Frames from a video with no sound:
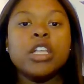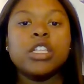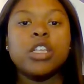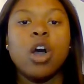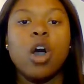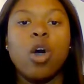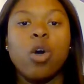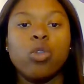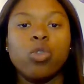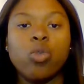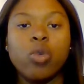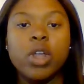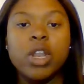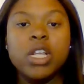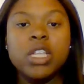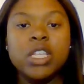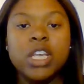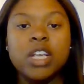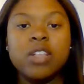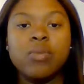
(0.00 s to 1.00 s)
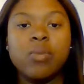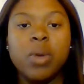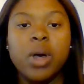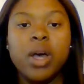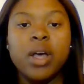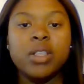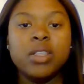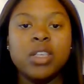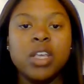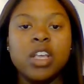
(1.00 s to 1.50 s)
So 3 to 6
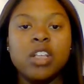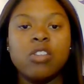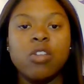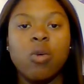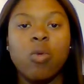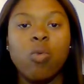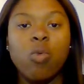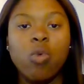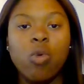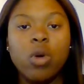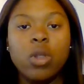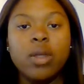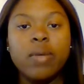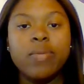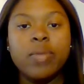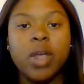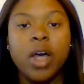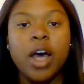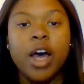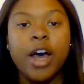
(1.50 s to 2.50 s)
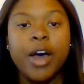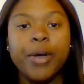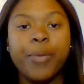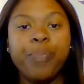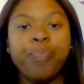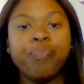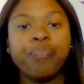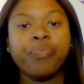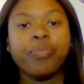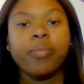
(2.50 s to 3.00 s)
months is a rule of
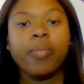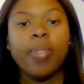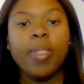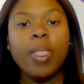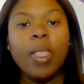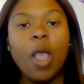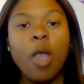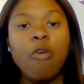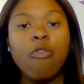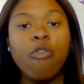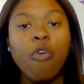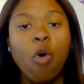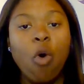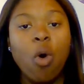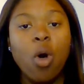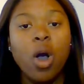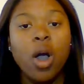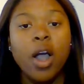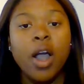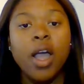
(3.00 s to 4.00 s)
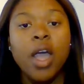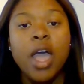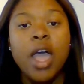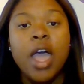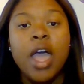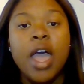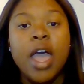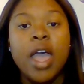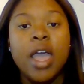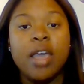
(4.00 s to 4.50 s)
thumb for
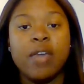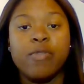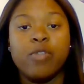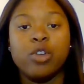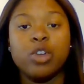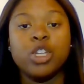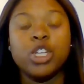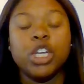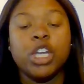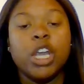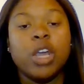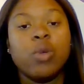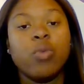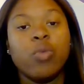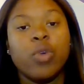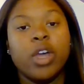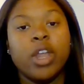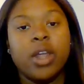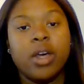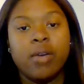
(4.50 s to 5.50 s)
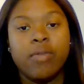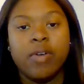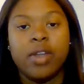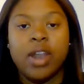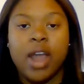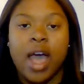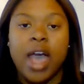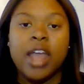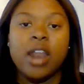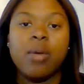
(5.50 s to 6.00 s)
if you should get rid of
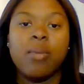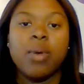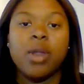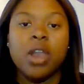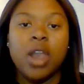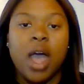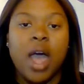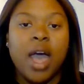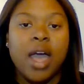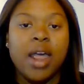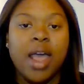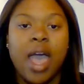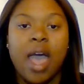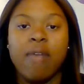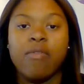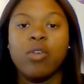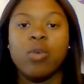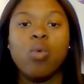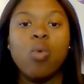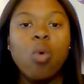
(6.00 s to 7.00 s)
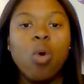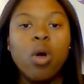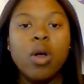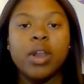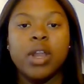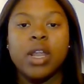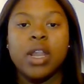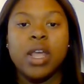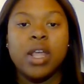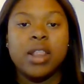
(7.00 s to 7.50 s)
an item or not. Have you
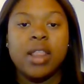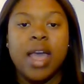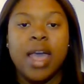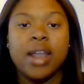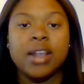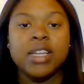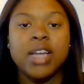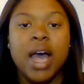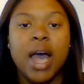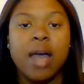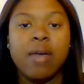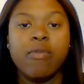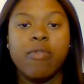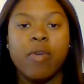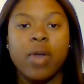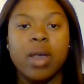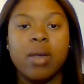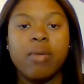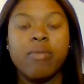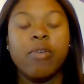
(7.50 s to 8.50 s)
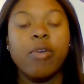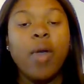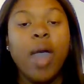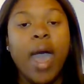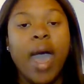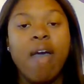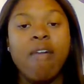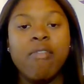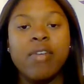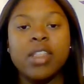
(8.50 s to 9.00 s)
worn it in that time frame? If you
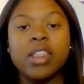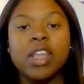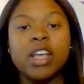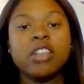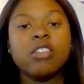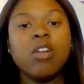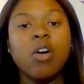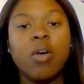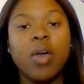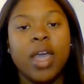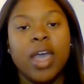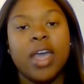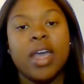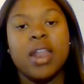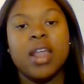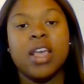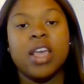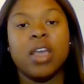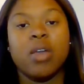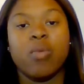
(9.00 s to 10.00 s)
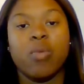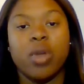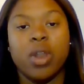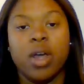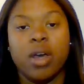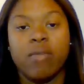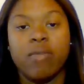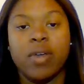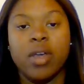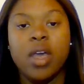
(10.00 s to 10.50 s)
haven't, let's go ahead and get rid
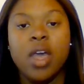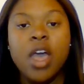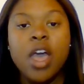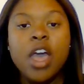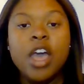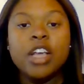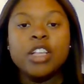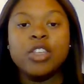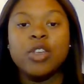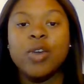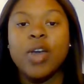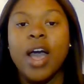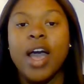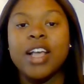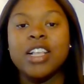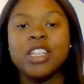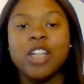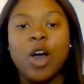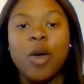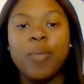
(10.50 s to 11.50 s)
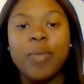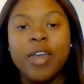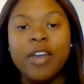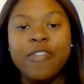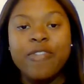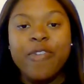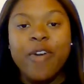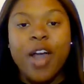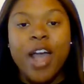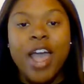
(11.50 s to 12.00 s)
of it. So you guys, don't be
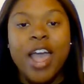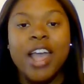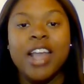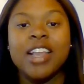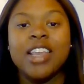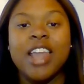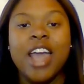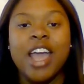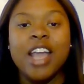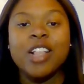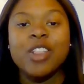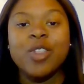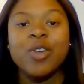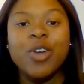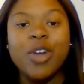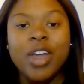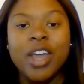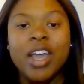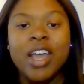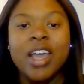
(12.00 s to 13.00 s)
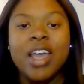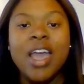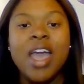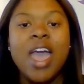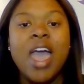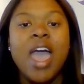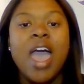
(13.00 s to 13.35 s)
afraid. Day 3